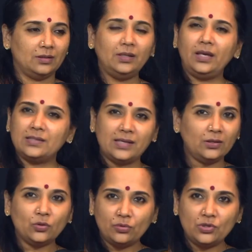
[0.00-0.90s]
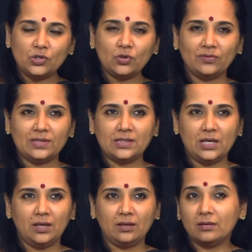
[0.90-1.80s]
The exact origin of the
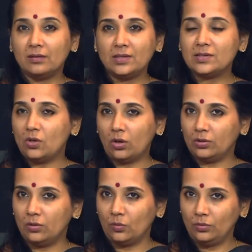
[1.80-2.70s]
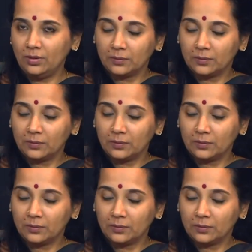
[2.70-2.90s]
saying is not known.